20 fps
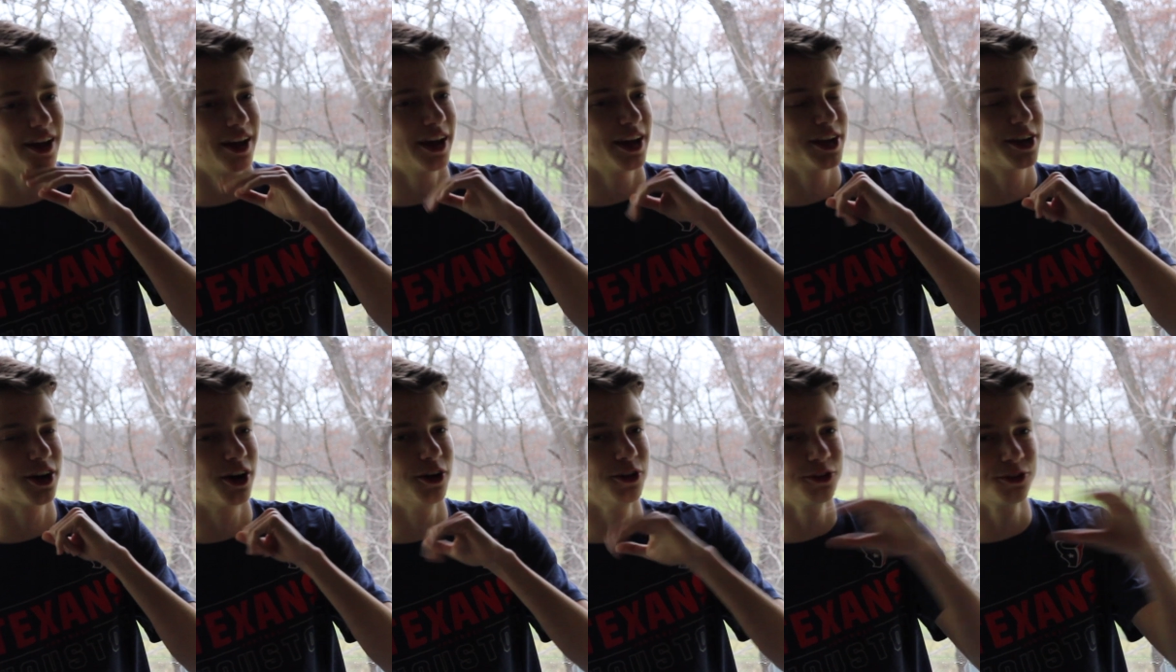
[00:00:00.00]
a
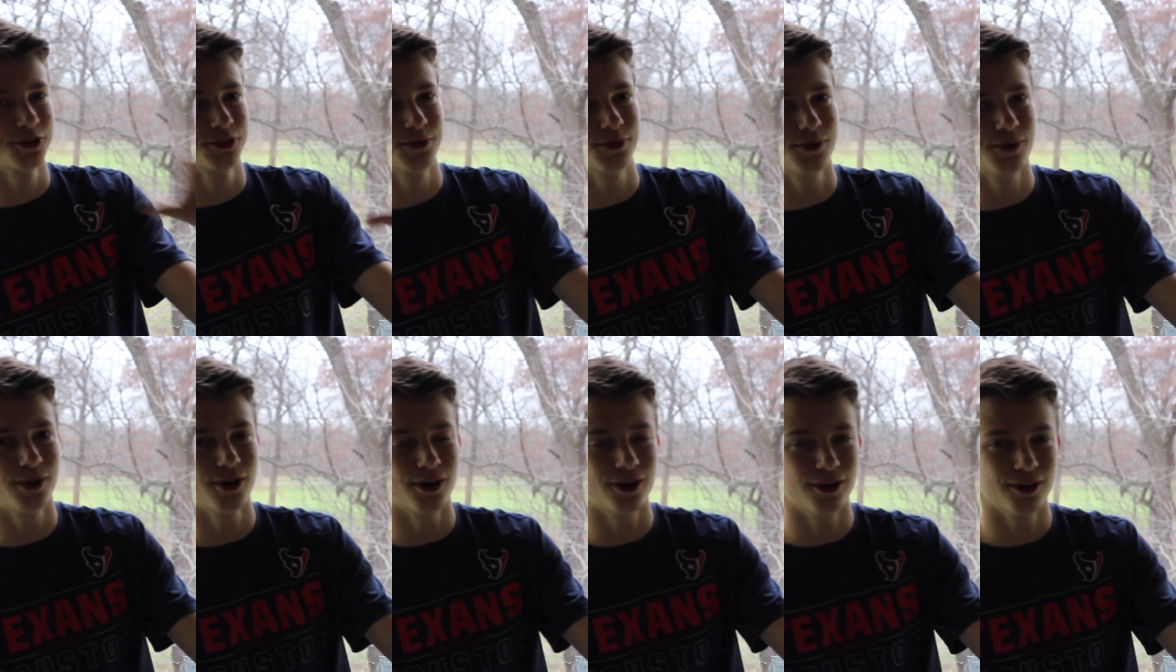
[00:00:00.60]
colored
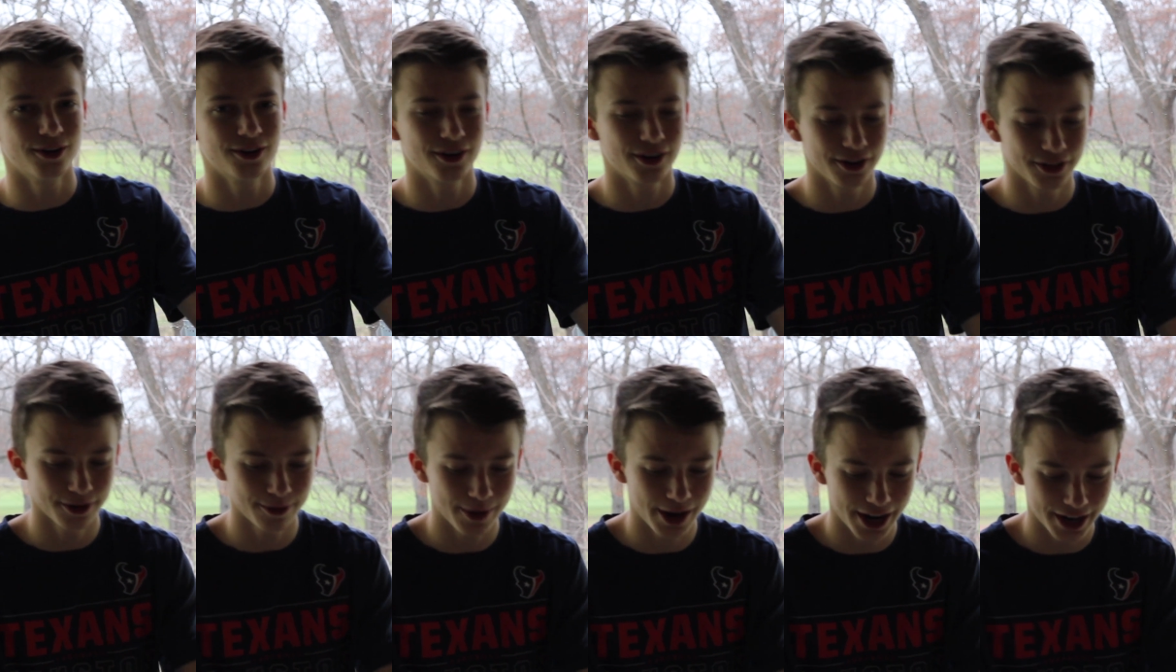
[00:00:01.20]
wall
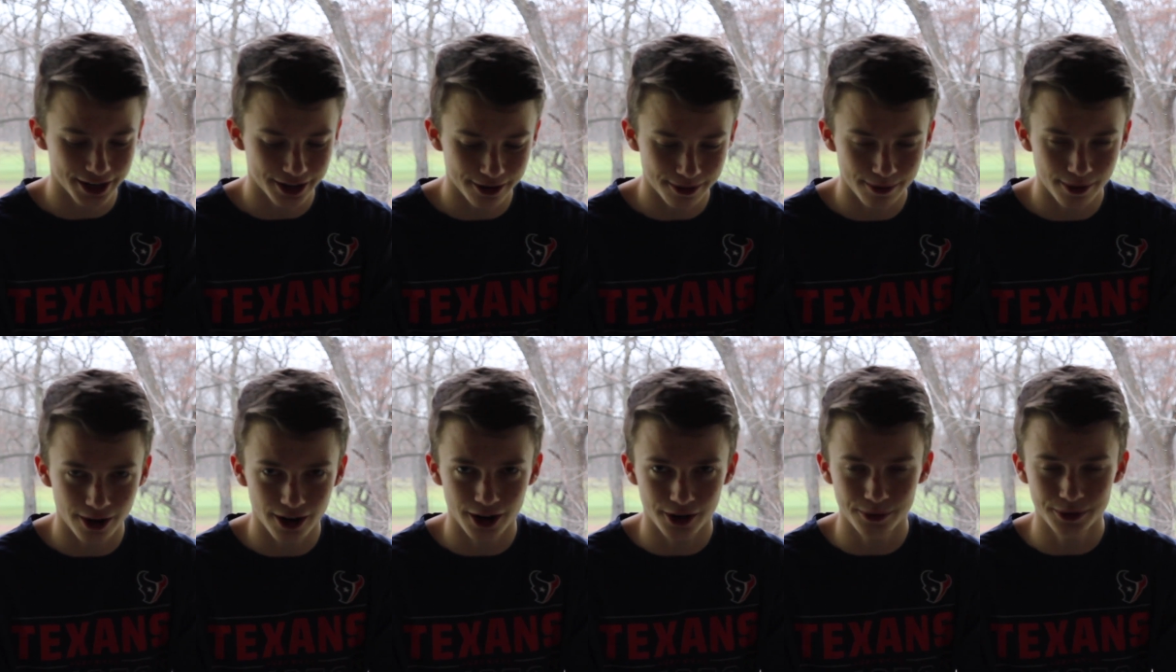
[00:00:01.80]
on the back of your
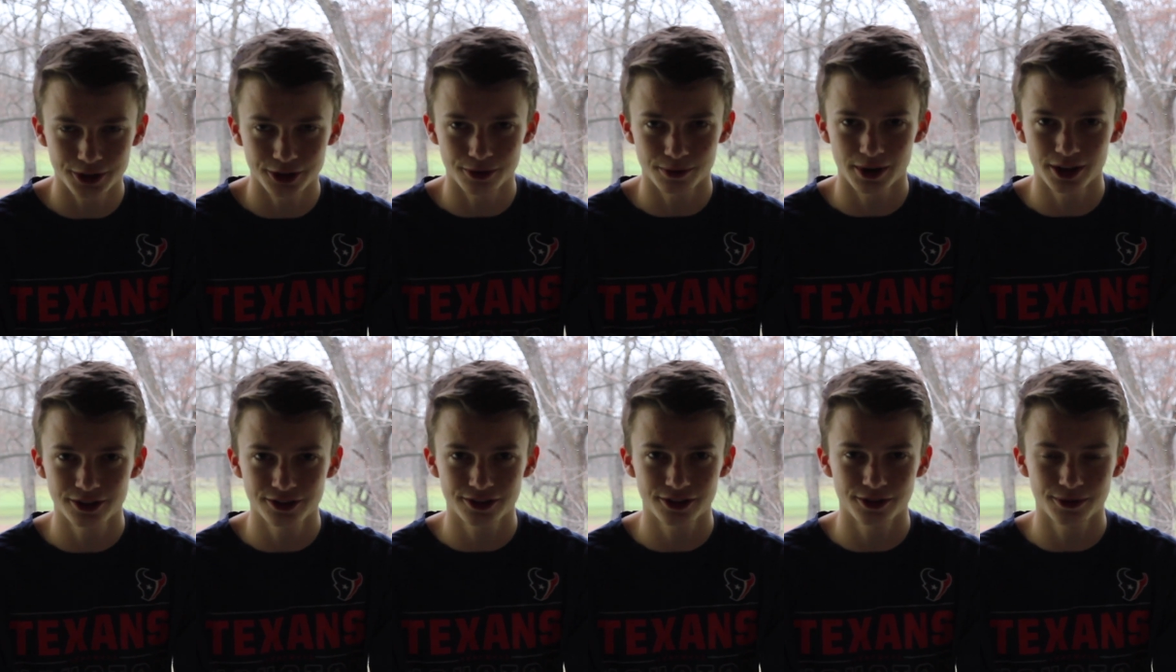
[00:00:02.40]
mock when the
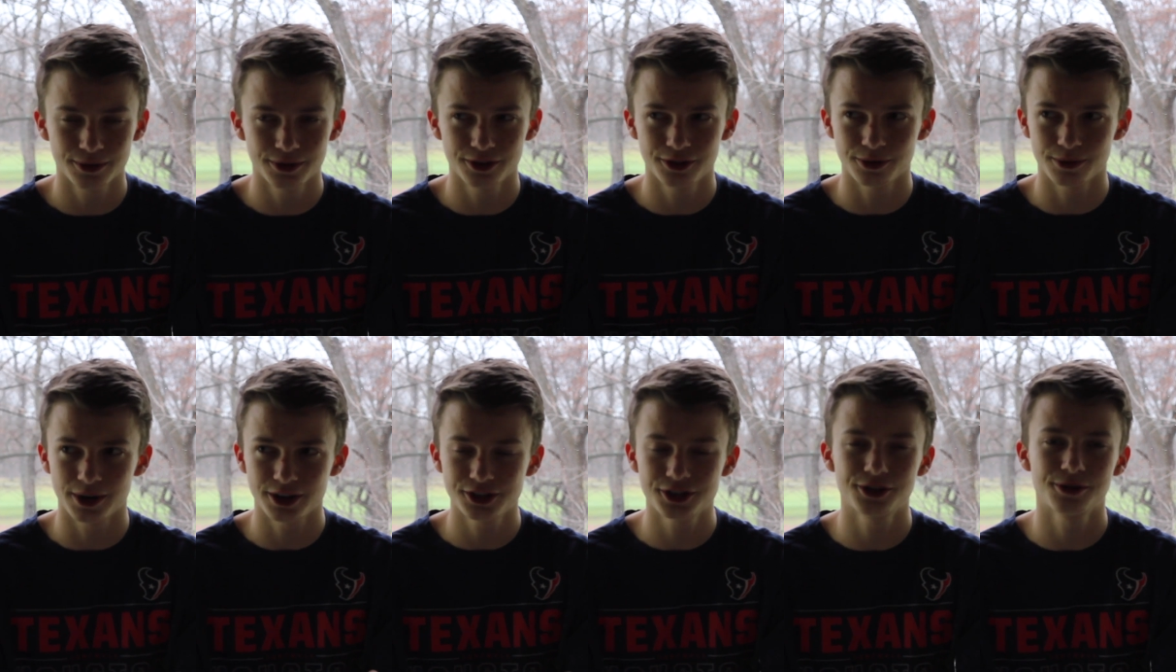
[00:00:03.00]
rest
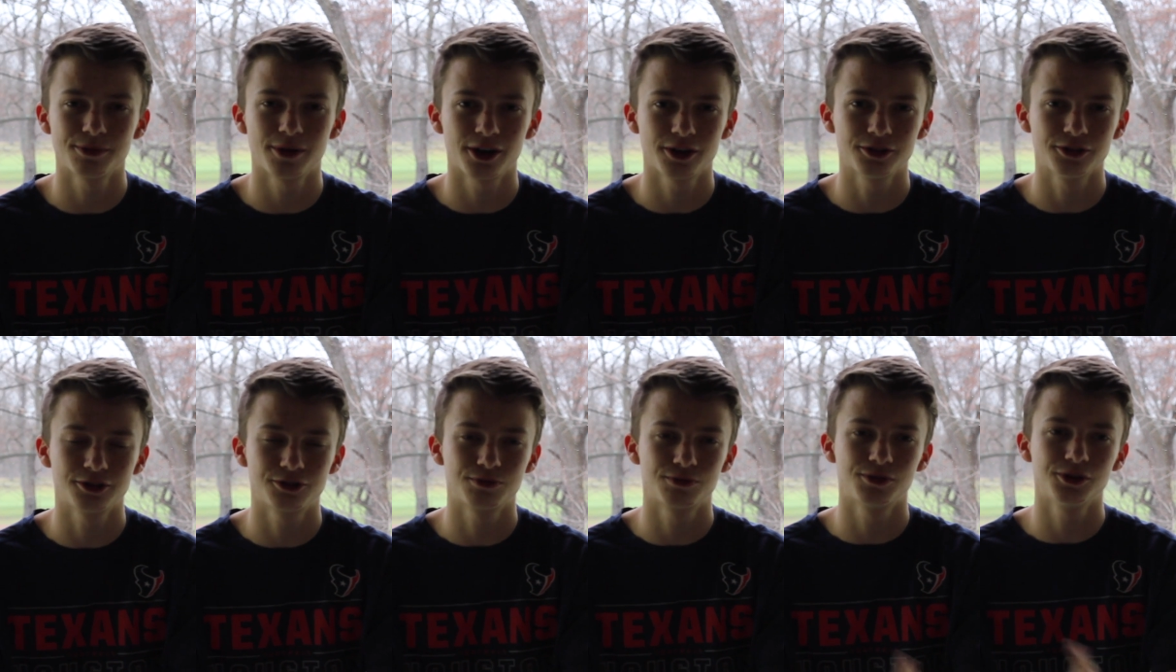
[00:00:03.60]
of your mock
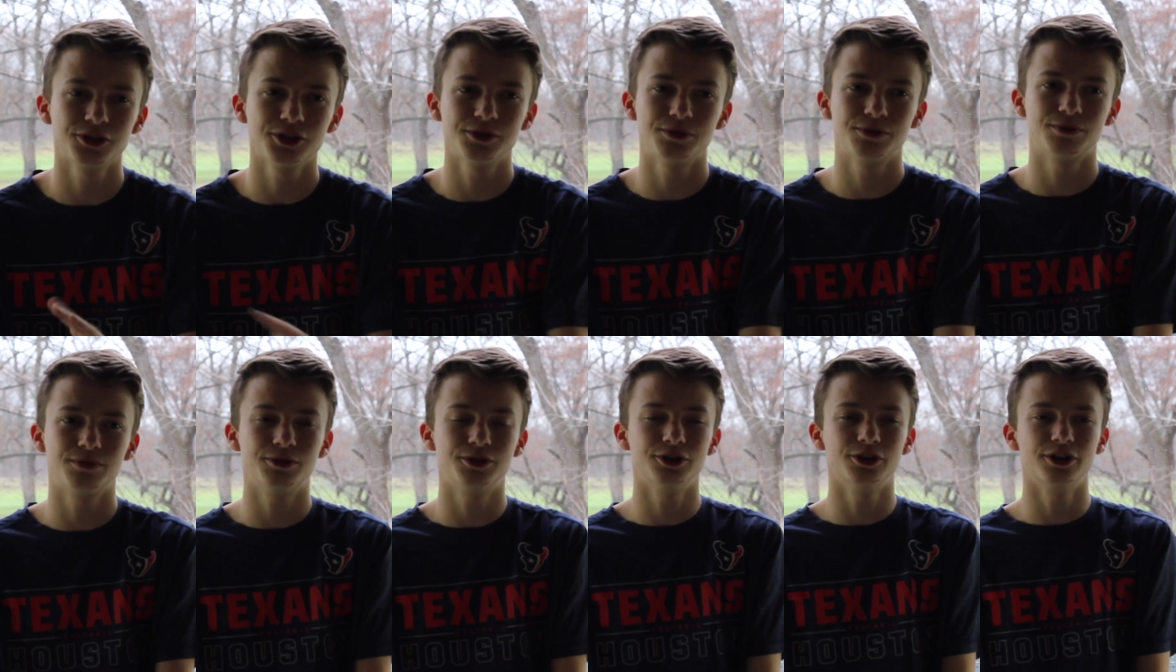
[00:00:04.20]
looks really
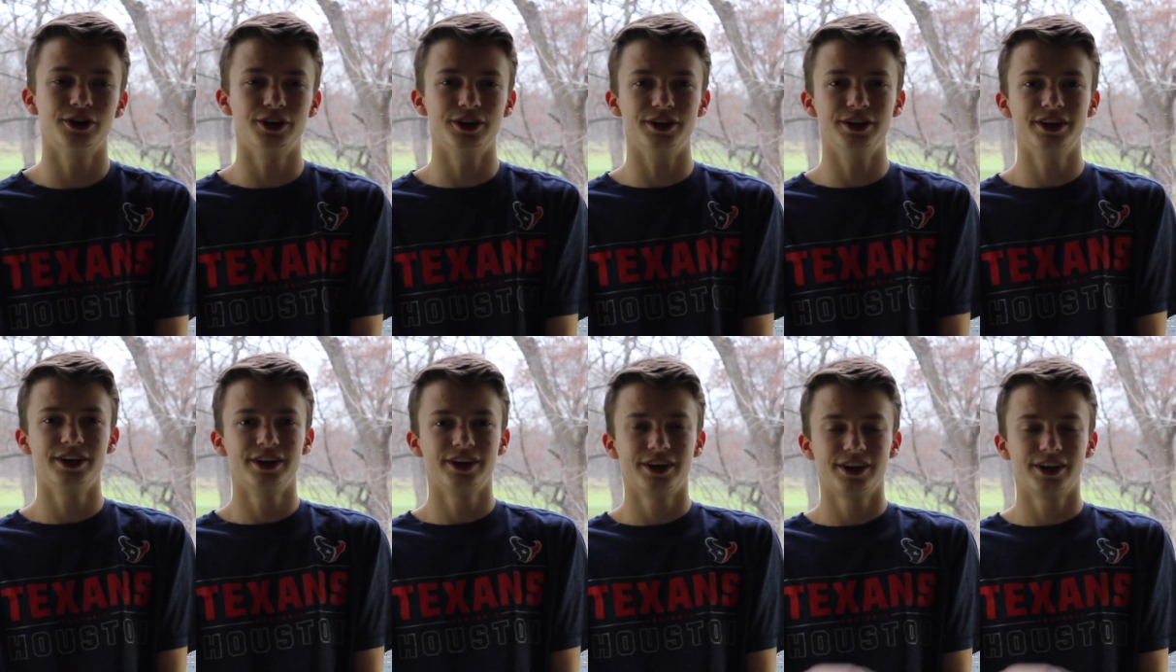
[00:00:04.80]
good.